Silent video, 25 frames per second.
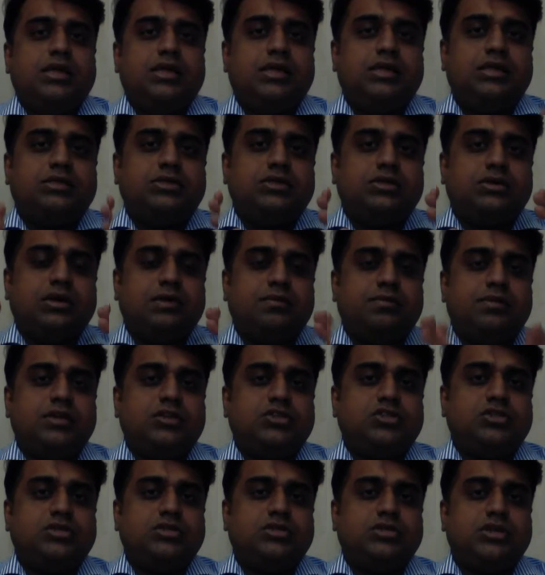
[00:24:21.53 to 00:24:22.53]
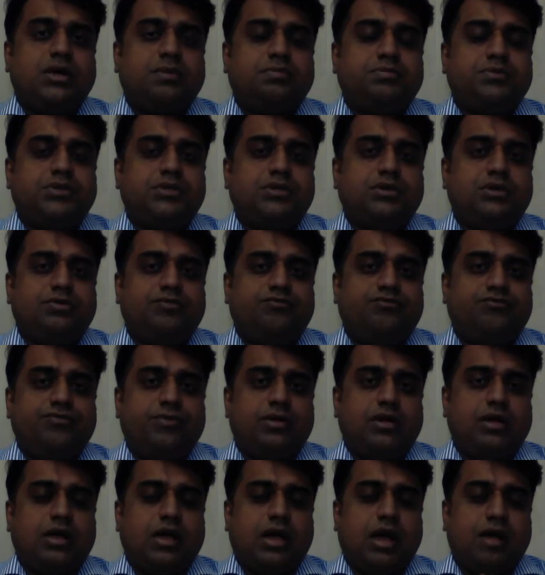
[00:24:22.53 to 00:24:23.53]
is Revelation chapter,
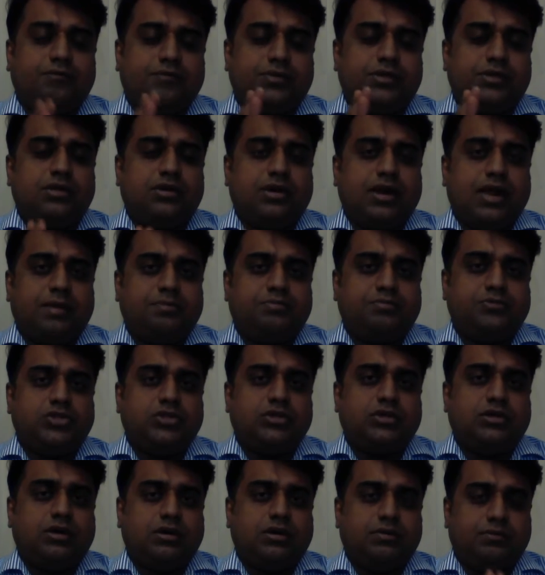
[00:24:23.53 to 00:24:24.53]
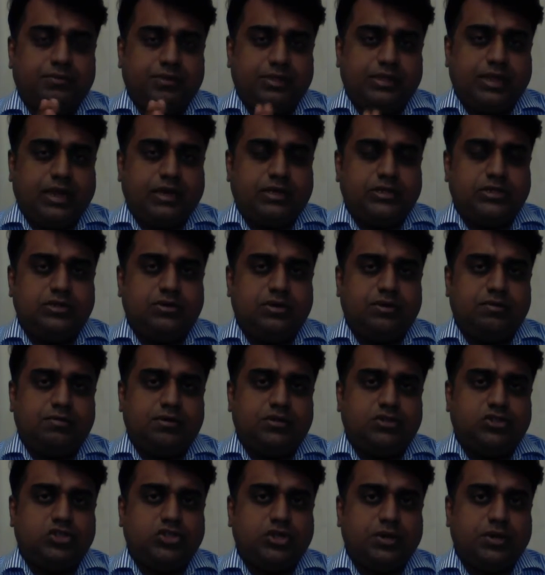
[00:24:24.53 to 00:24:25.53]
after the rapture, that is in
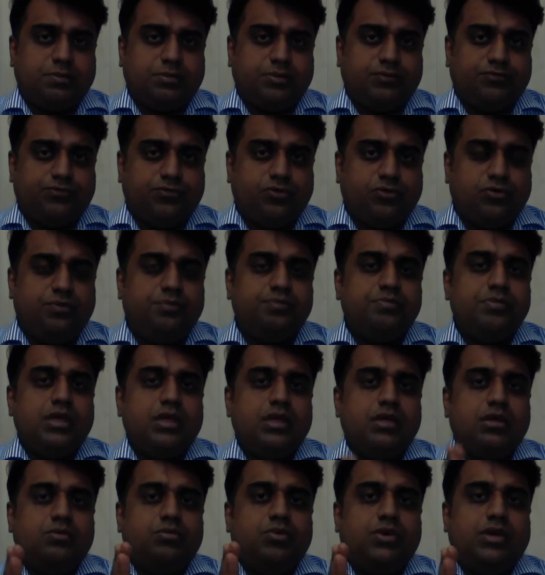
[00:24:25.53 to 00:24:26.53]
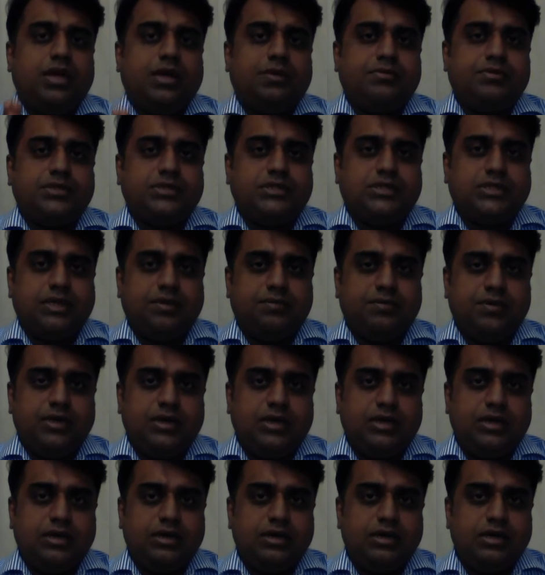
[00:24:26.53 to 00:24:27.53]
Revelation chapter 4, we have the 7
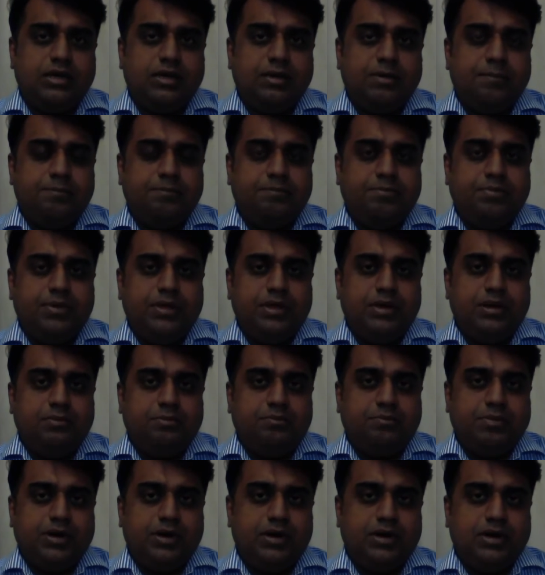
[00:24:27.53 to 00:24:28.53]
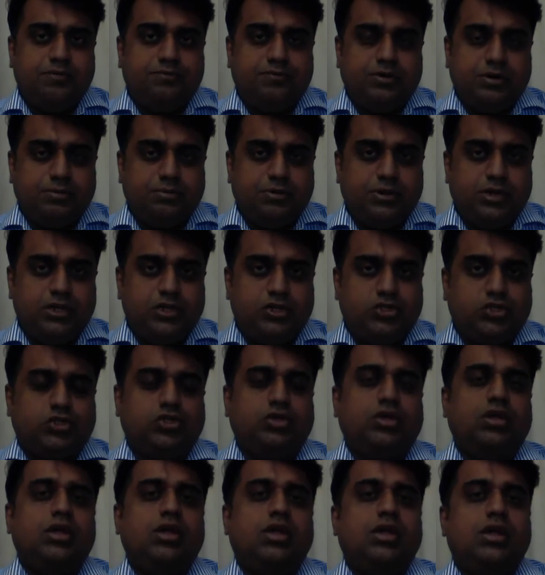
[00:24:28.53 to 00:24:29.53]
year period of
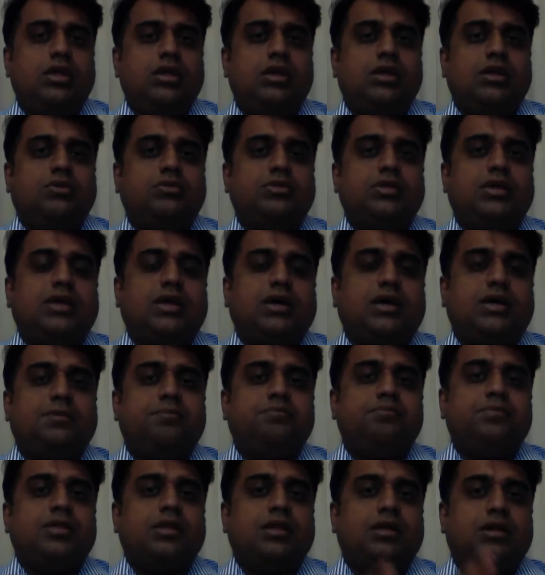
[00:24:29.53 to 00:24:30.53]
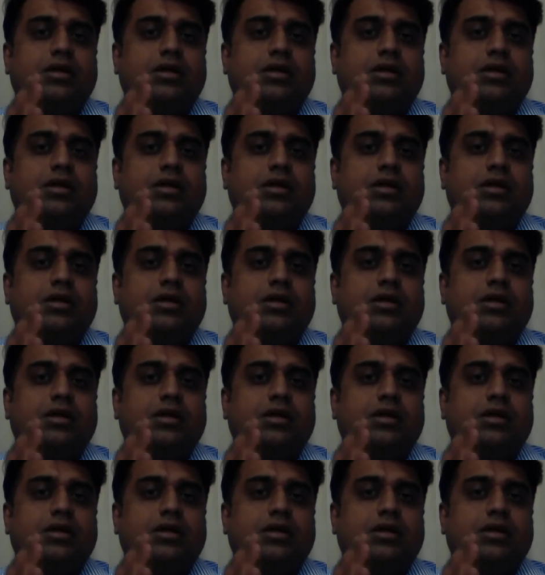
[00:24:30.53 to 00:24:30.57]
tribulation. Now, there